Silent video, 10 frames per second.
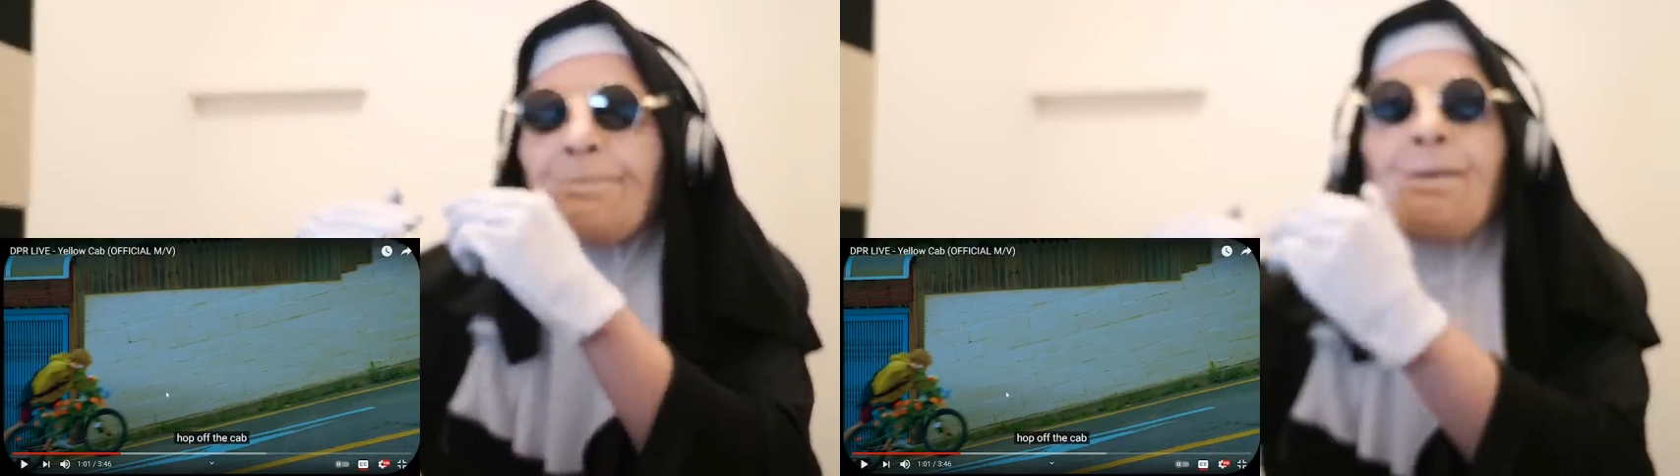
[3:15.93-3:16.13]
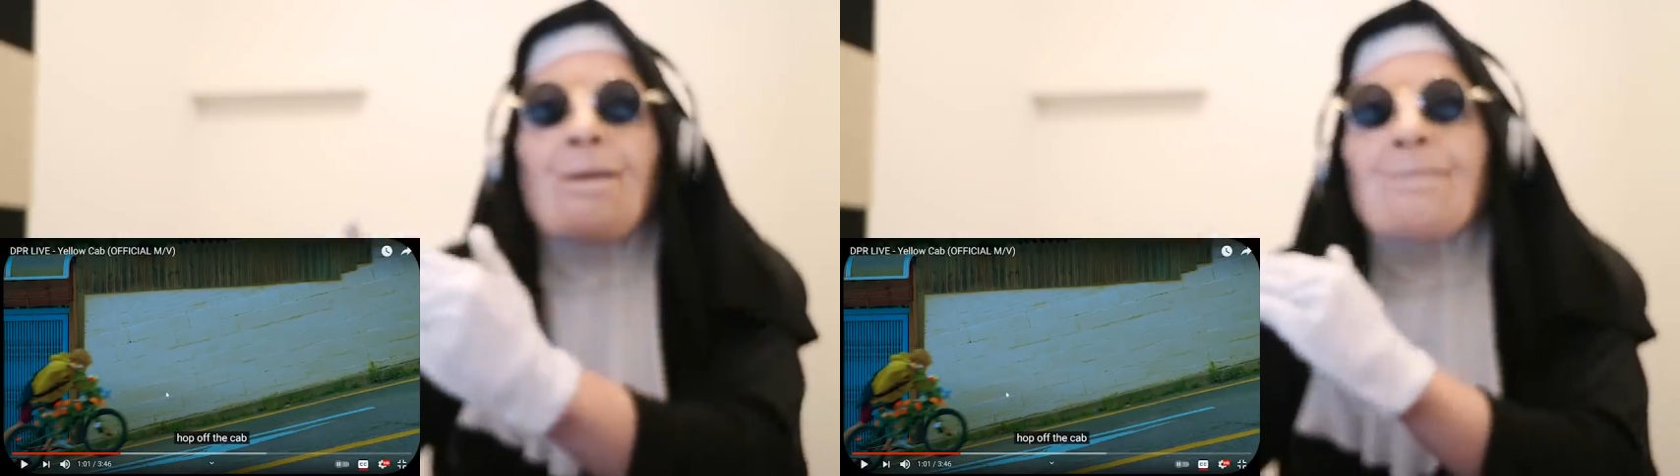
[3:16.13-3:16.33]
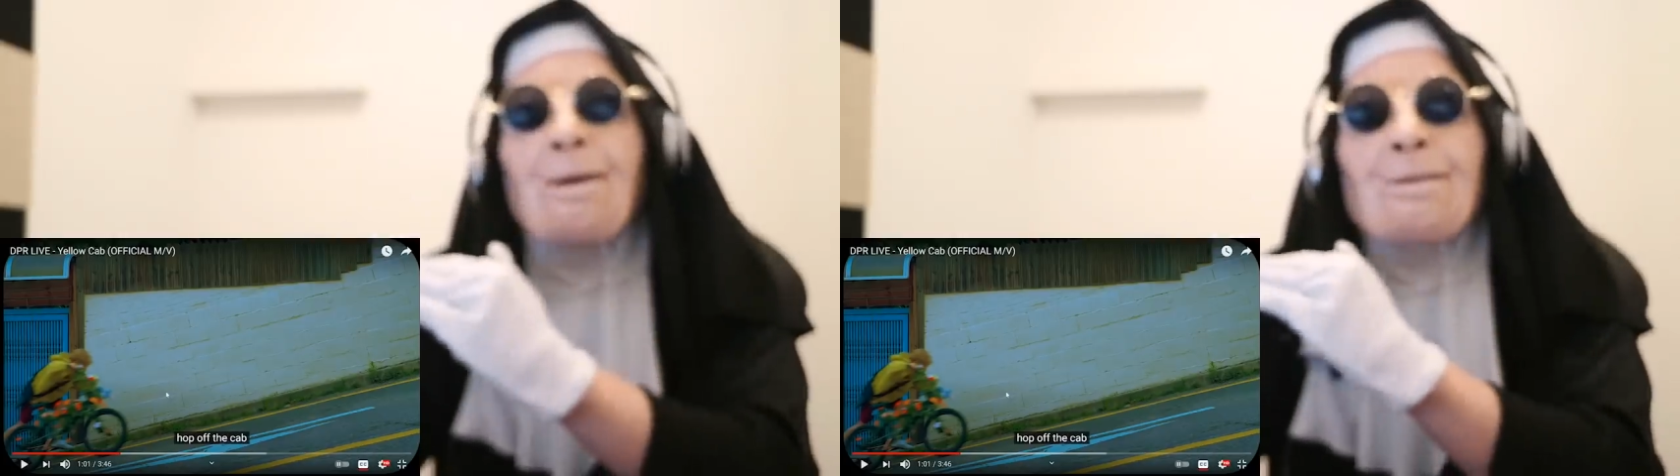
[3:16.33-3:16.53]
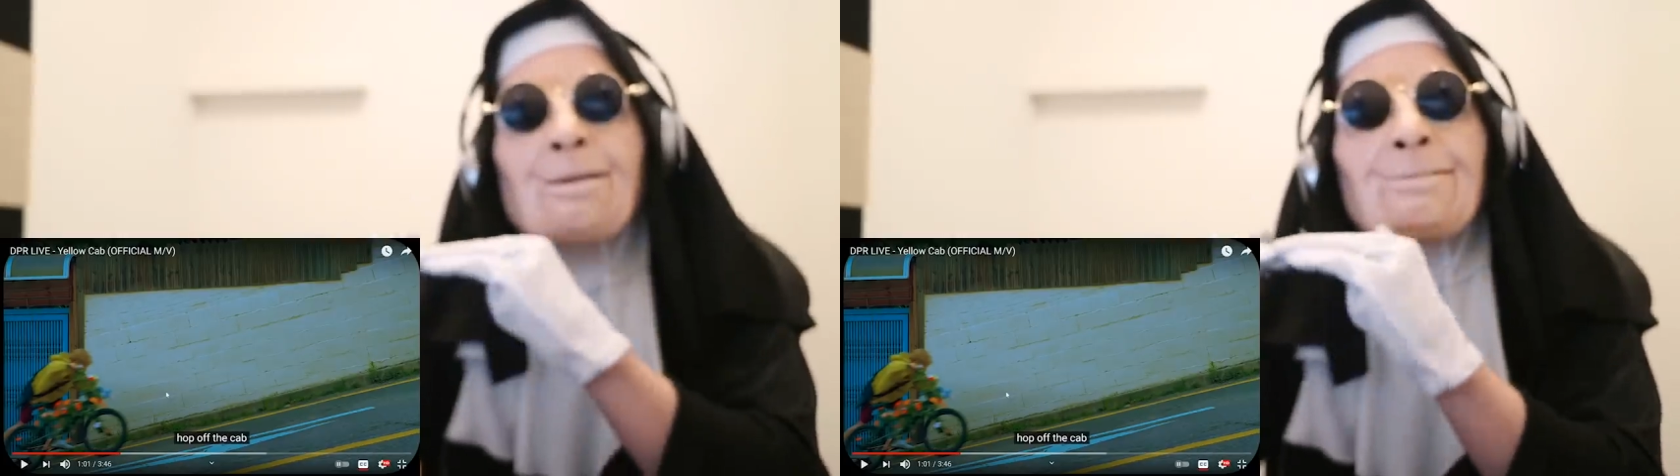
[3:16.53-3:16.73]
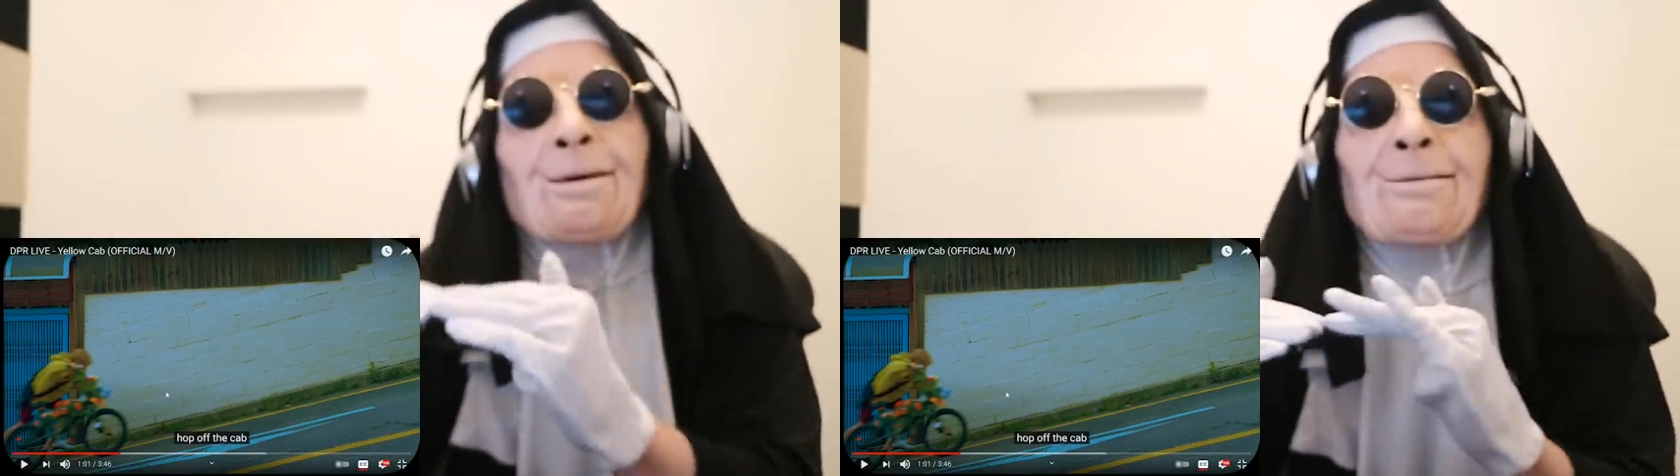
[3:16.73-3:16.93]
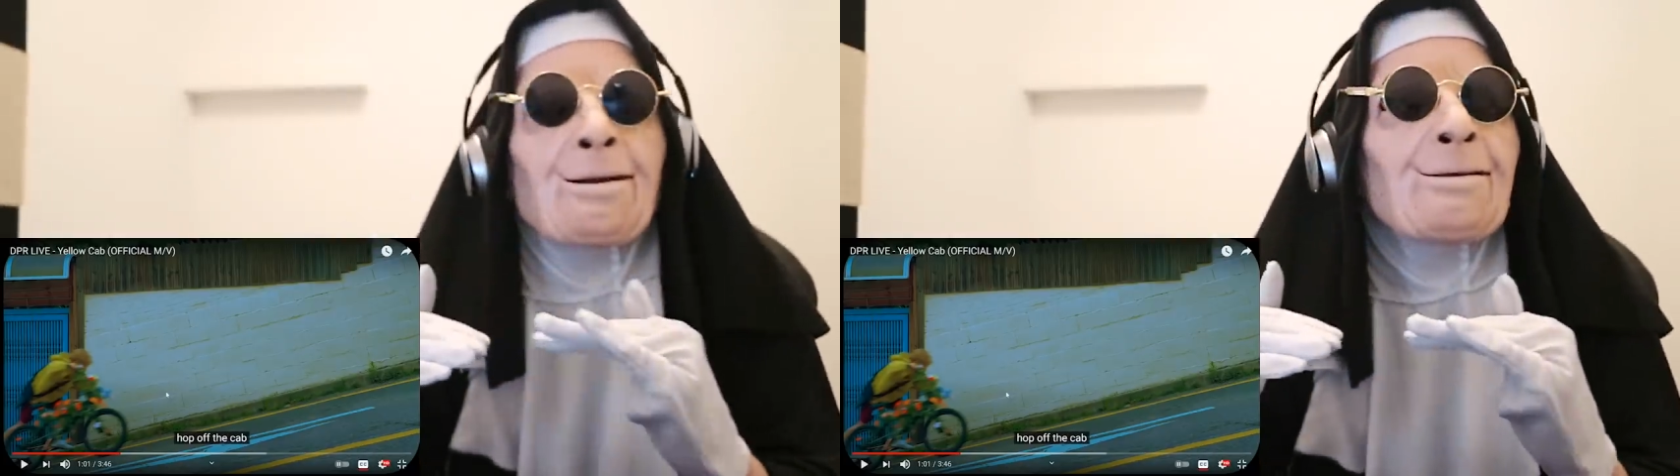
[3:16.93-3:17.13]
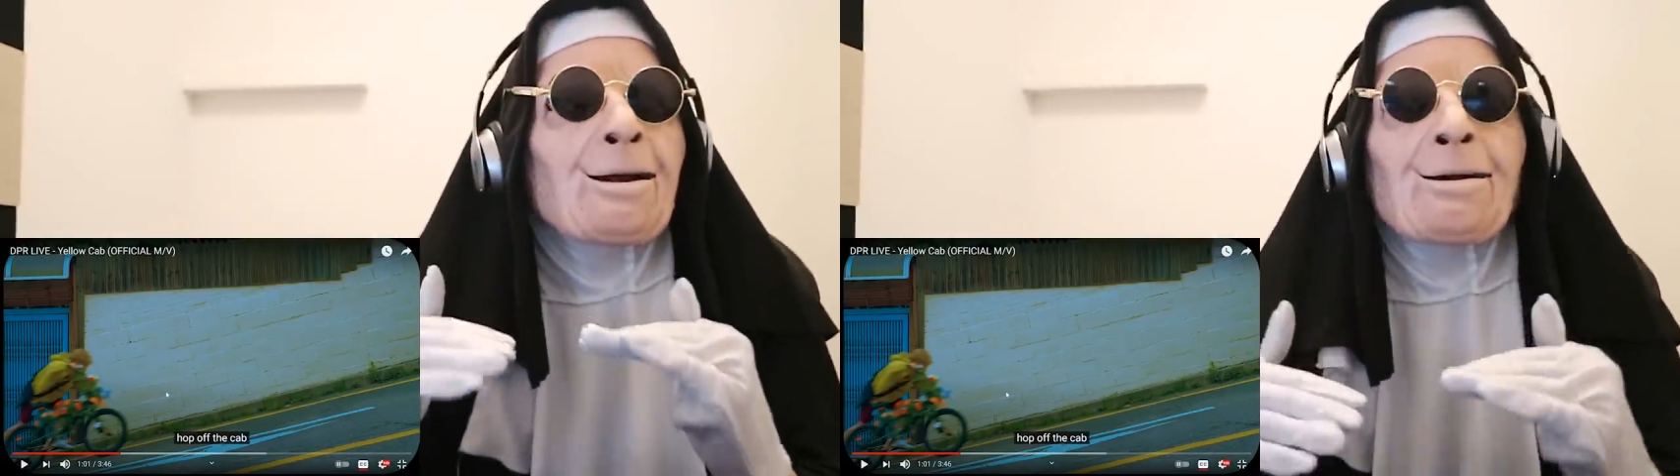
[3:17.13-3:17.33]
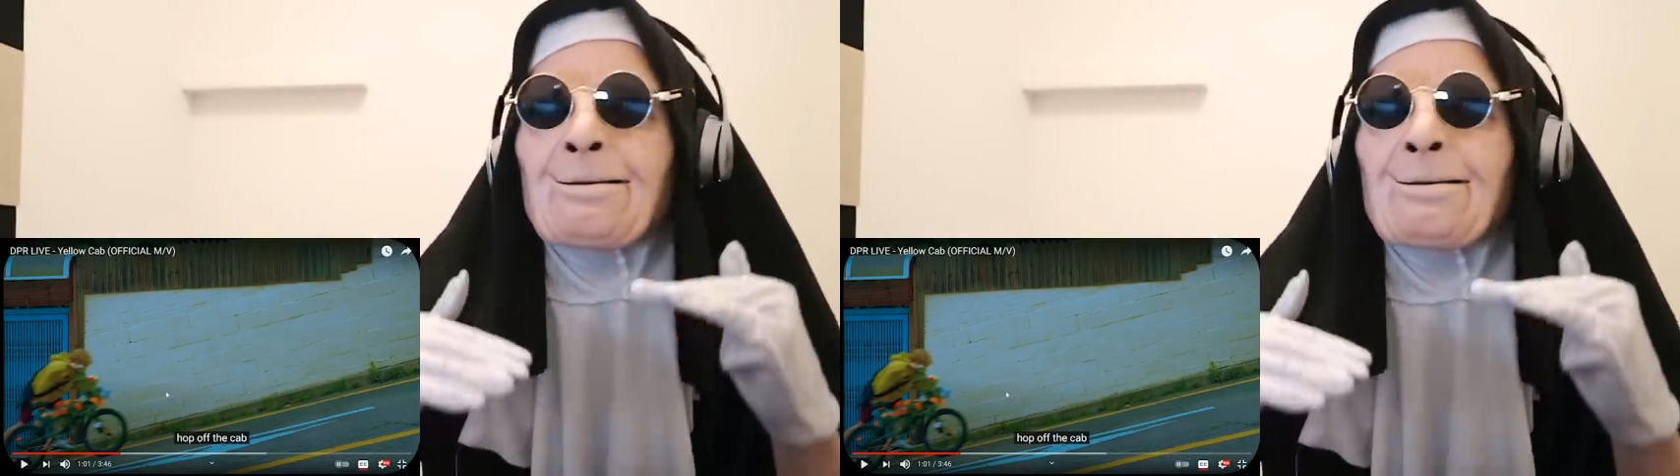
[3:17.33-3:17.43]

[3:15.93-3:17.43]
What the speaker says: benchmark that they put for themselves,